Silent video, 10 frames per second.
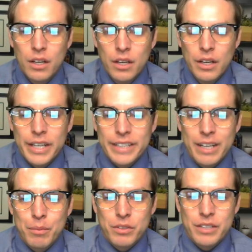
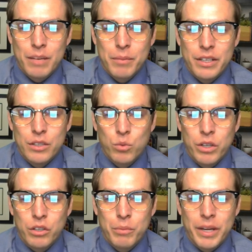Example, Sam is well
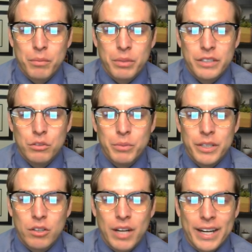known by the police to be a
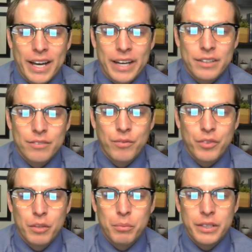crack addict.
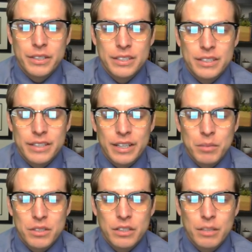The police see Sam
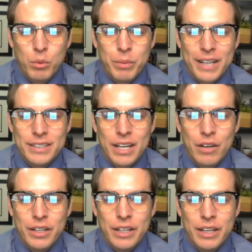asleep or pass
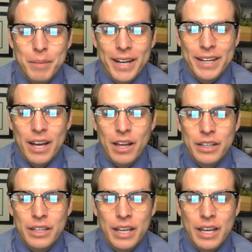out in a back
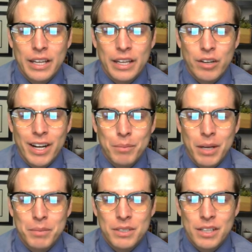alley, and a crack
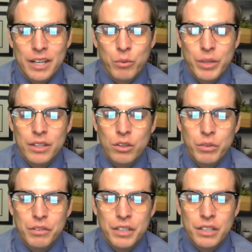pipe is lying within 3
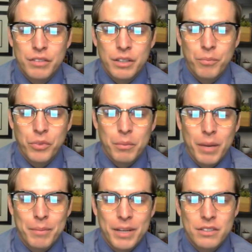feet of him. The
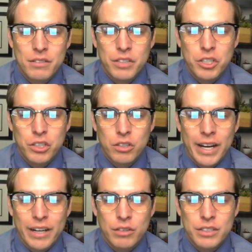pipe has sufficient
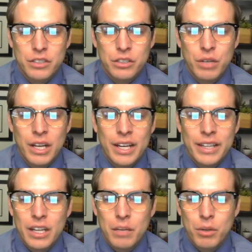crack residue
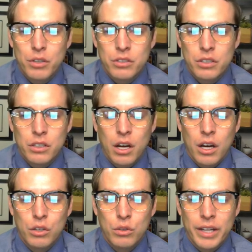that a person
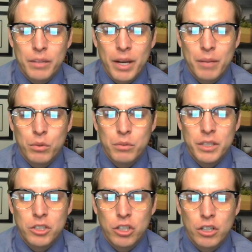who had the pipe would be
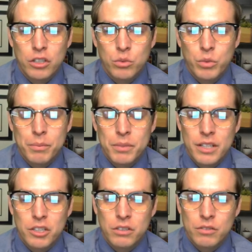charged with
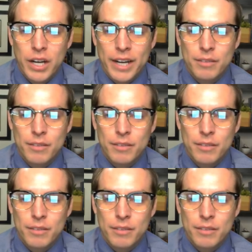possession of crack.